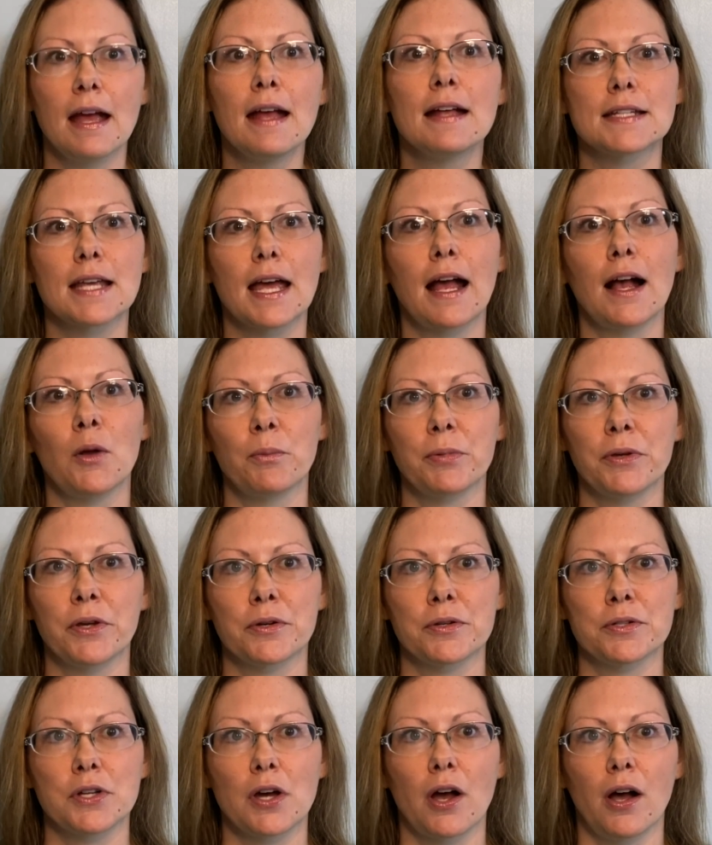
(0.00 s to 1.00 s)
to help your
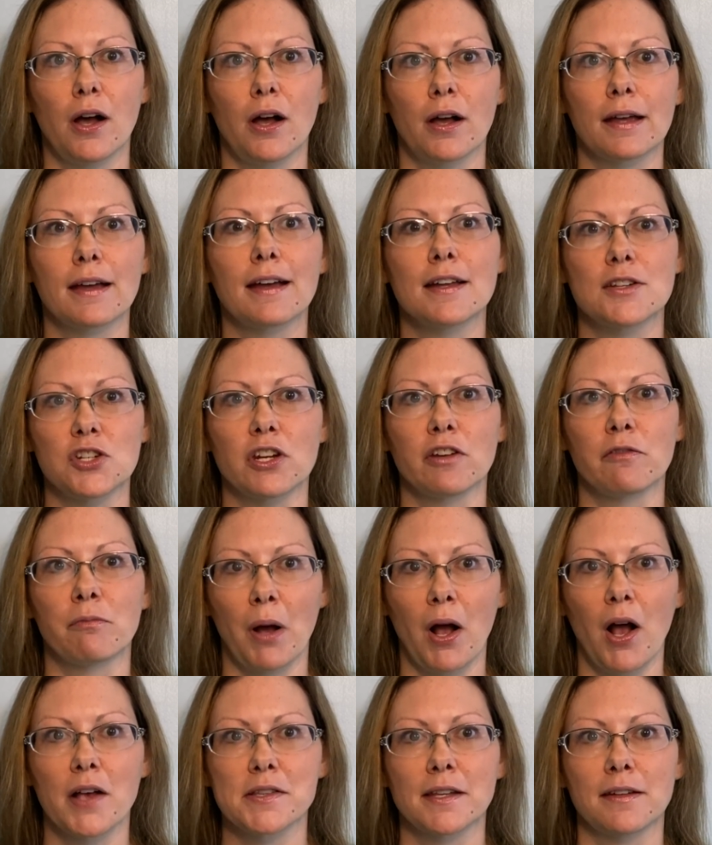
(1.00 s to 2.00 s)
dog achieve
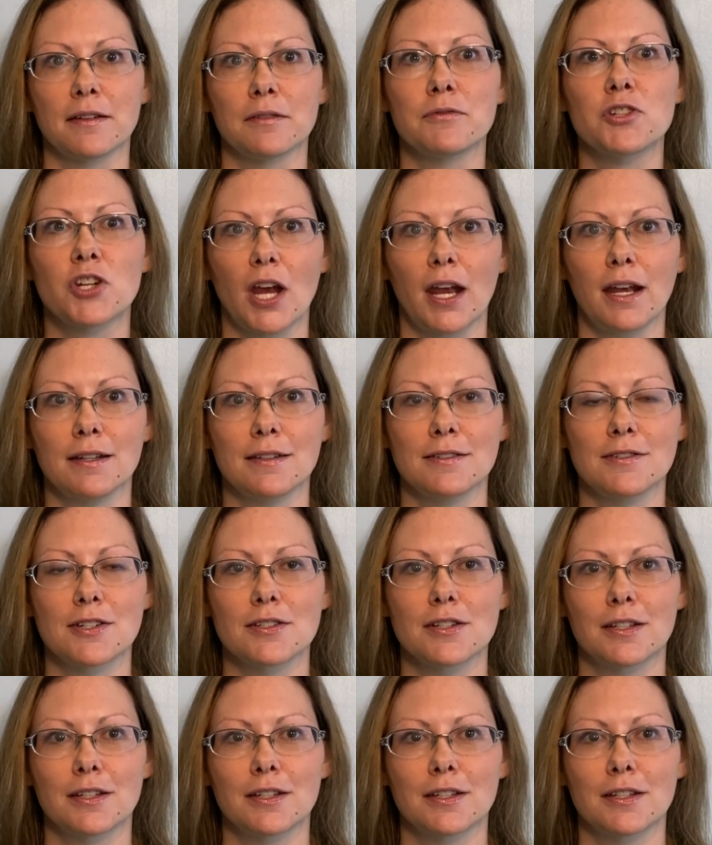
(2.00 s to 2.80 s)
positive change.